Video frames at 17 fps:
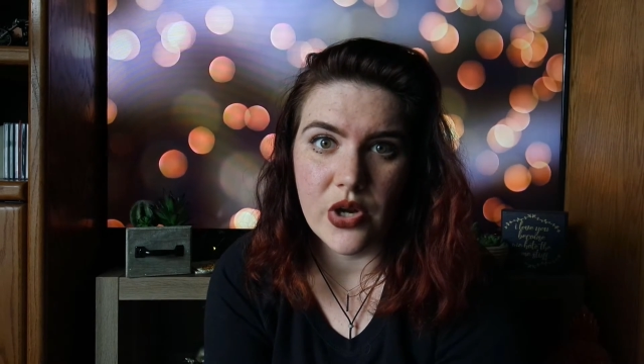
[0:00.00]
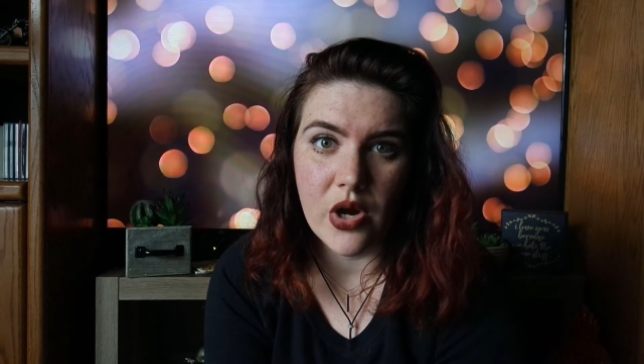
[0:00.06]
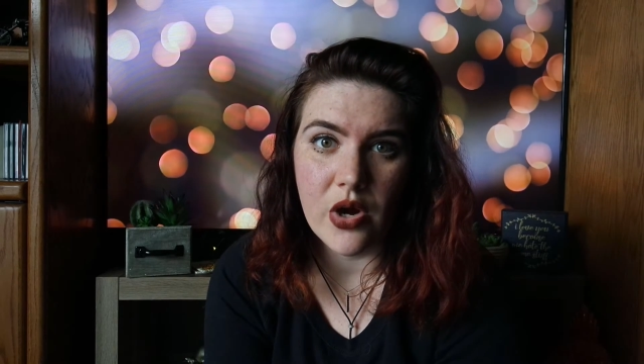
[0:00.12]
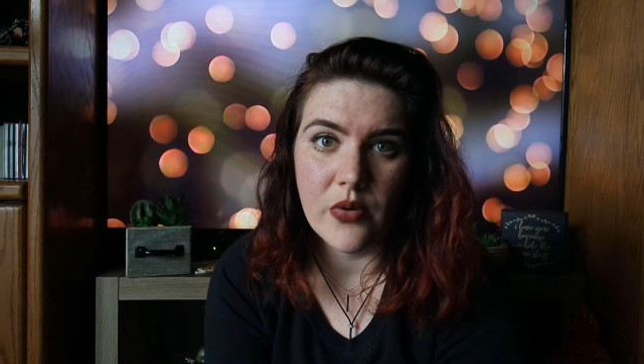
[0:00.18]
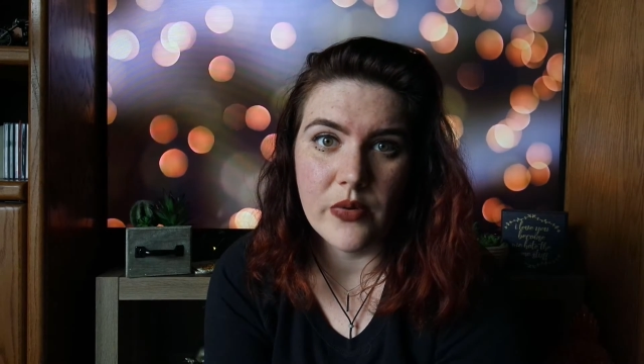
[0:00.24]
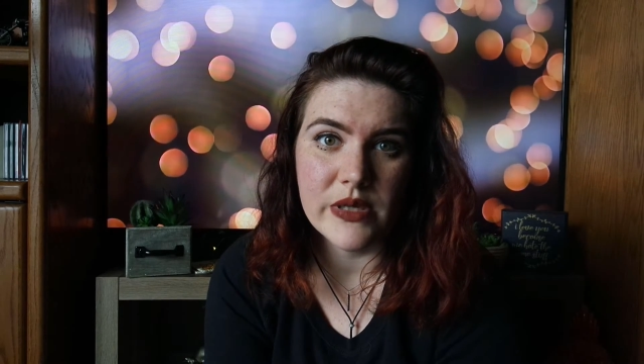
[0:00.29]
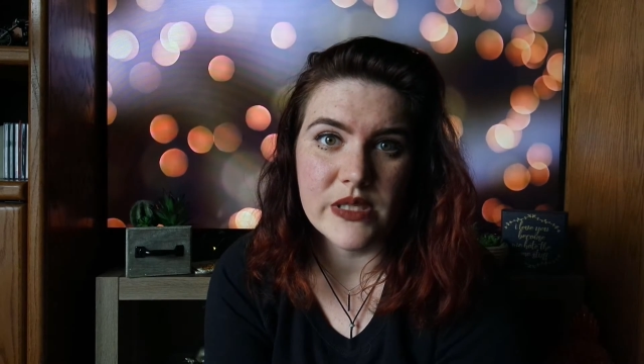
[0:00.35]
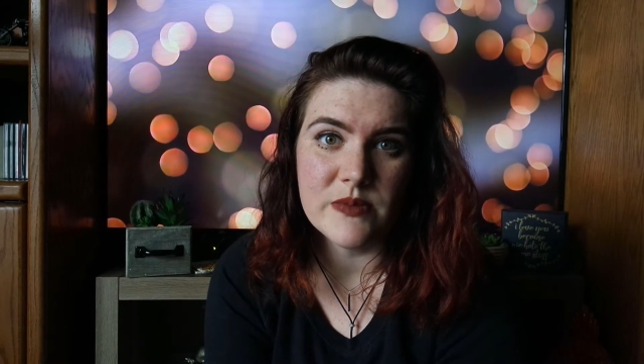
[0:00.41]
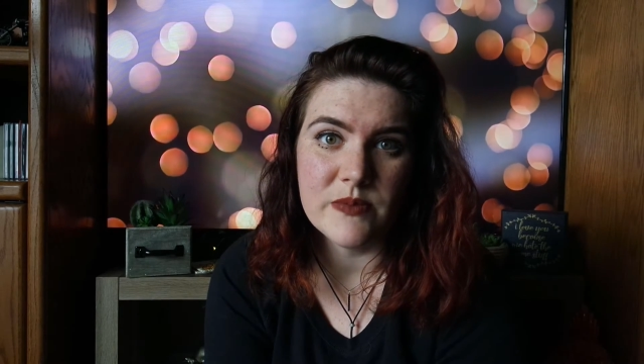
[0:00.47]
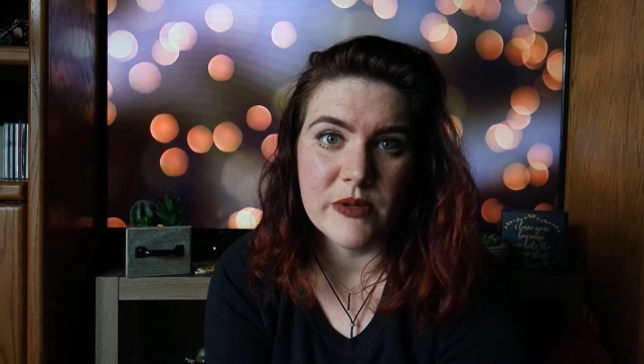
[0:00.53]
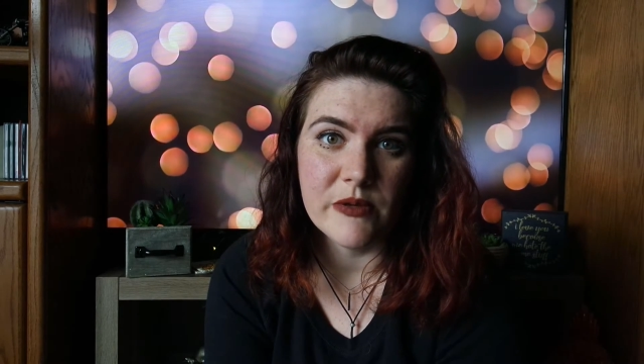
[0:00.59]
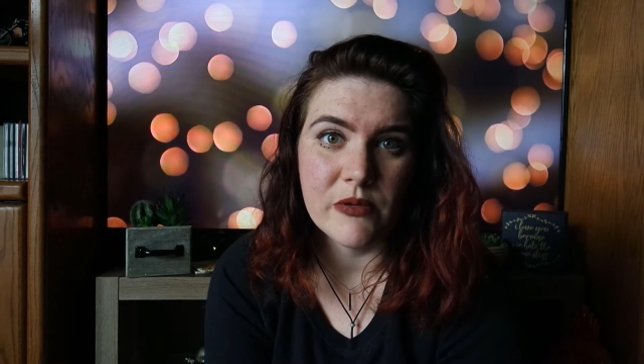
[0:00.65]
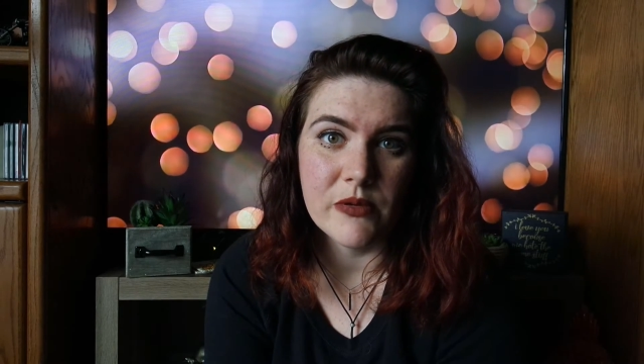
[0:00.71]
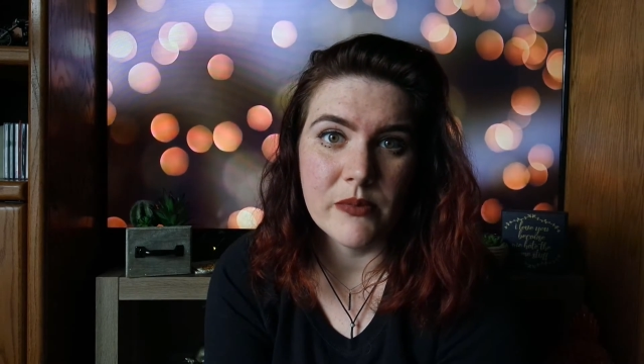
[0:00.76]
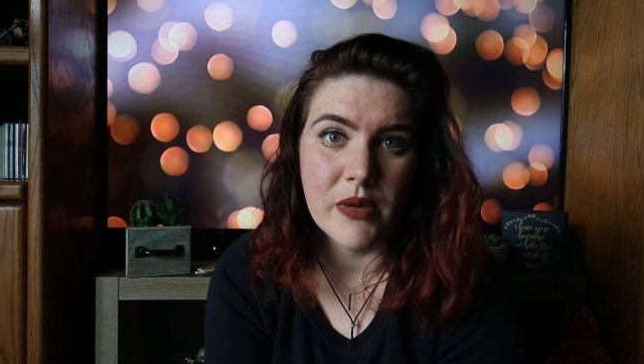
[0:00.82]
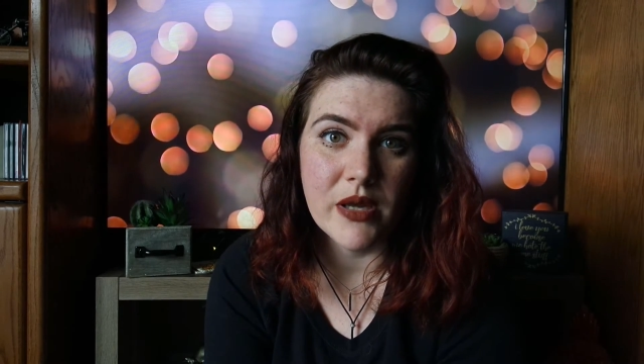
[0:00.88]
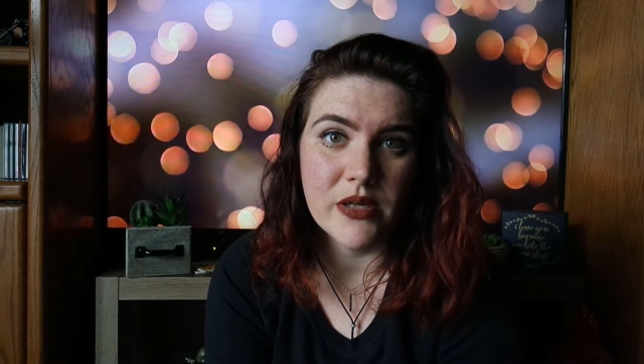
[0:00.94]
always be
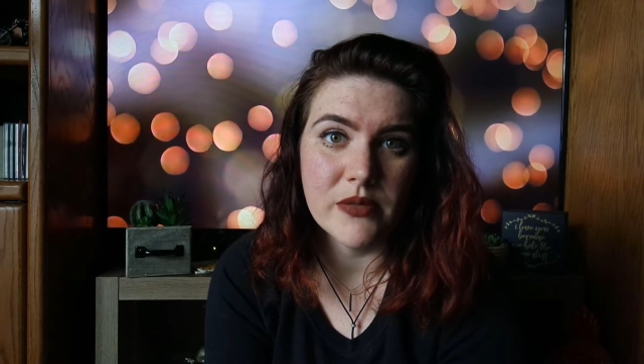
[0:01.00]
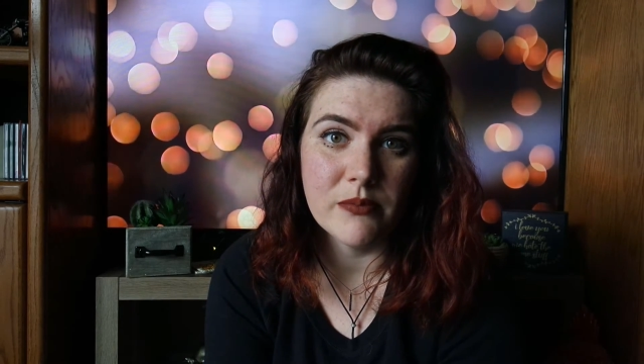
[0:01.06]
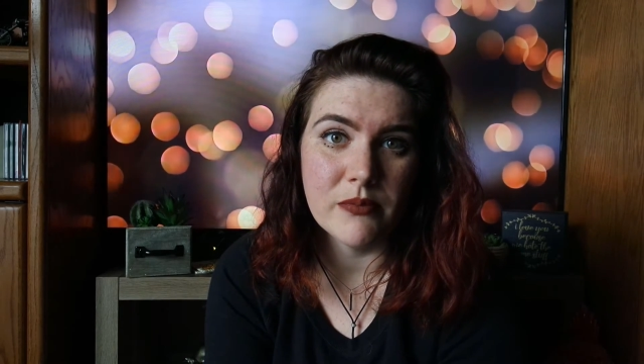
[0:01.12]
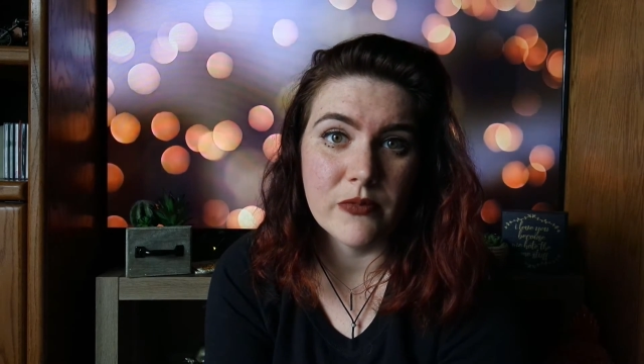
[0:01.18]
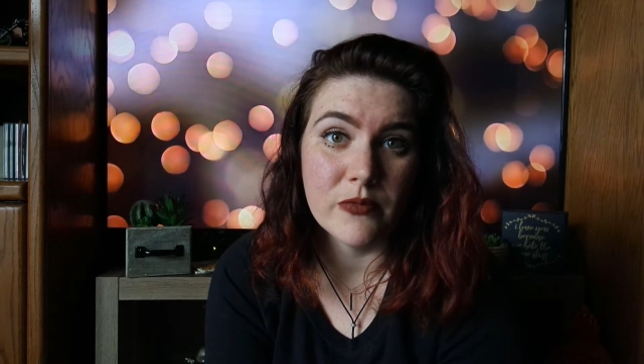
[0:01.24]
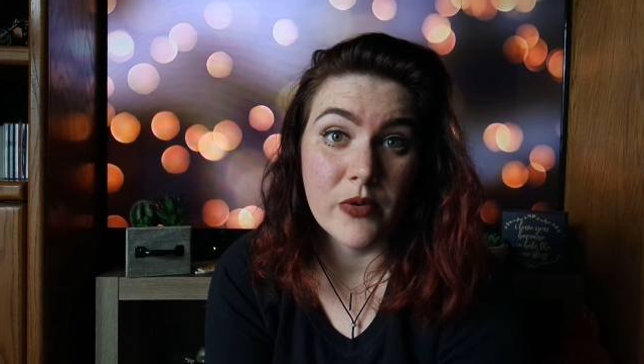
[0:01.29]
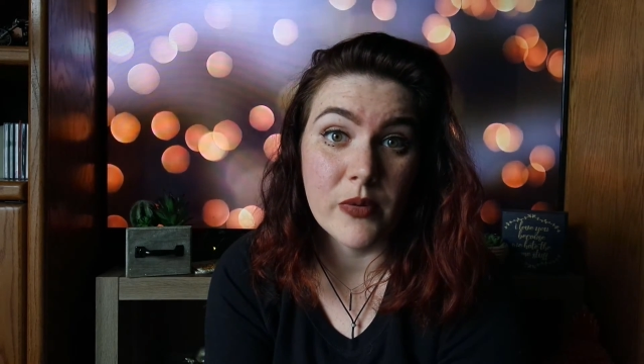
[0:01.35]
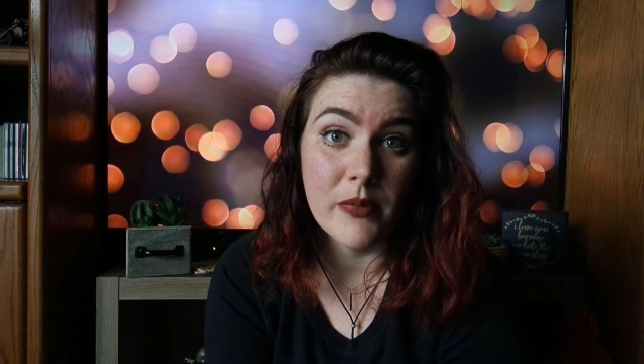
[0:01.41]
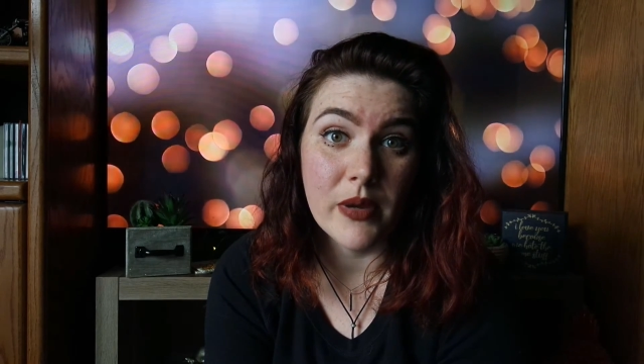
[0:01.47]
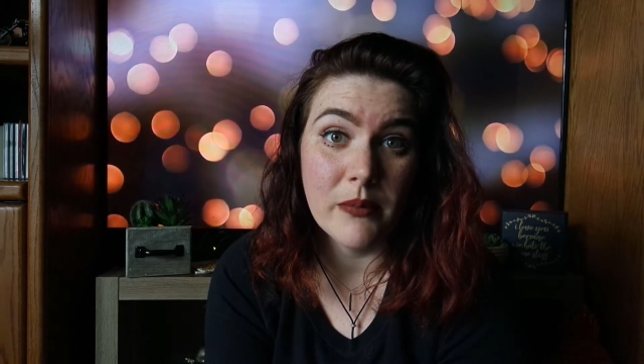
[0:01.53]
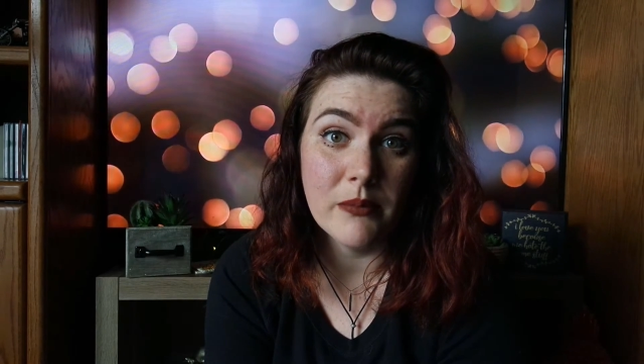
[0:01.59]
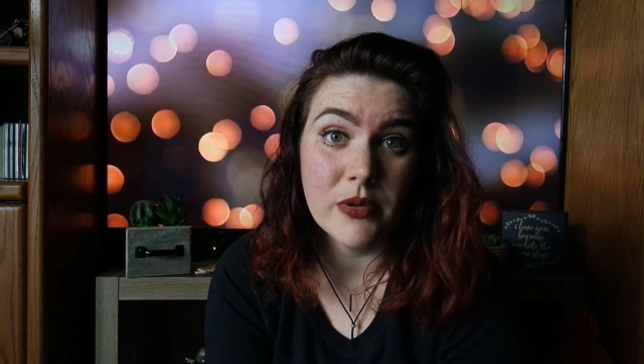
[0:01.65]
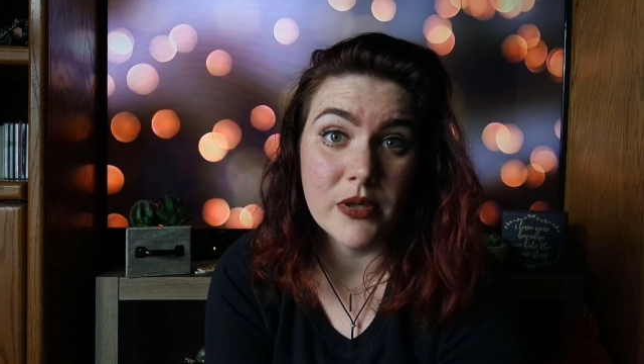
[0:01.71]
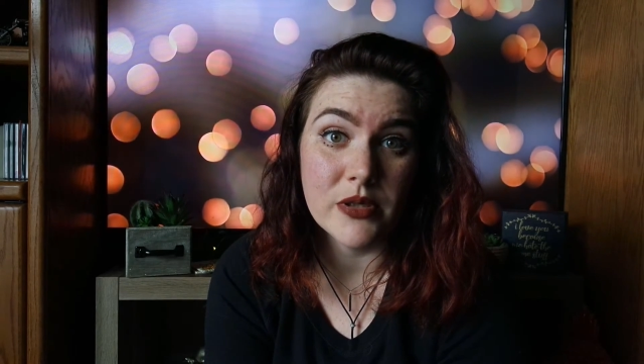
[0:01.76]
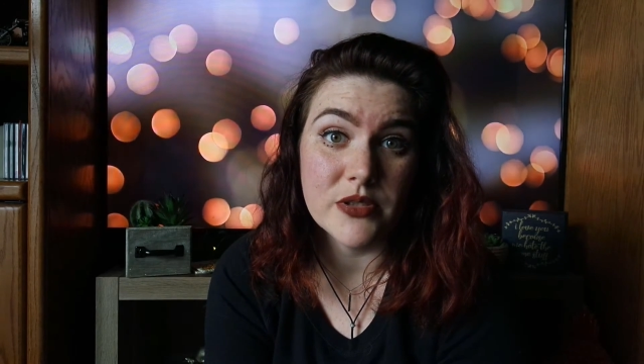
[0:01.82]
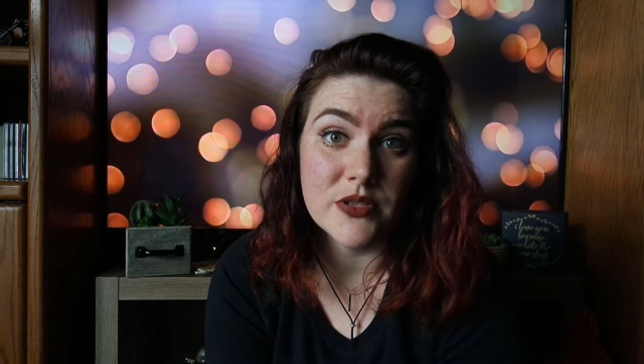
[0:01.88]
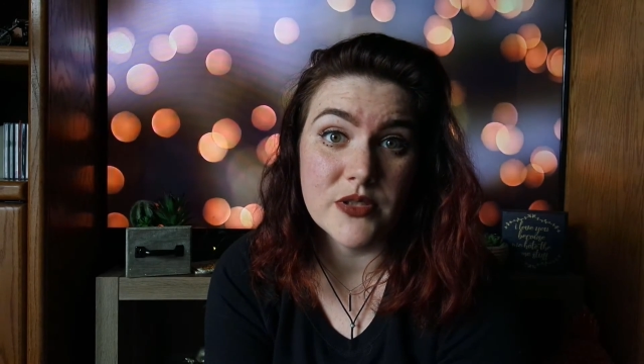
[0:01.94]
remembered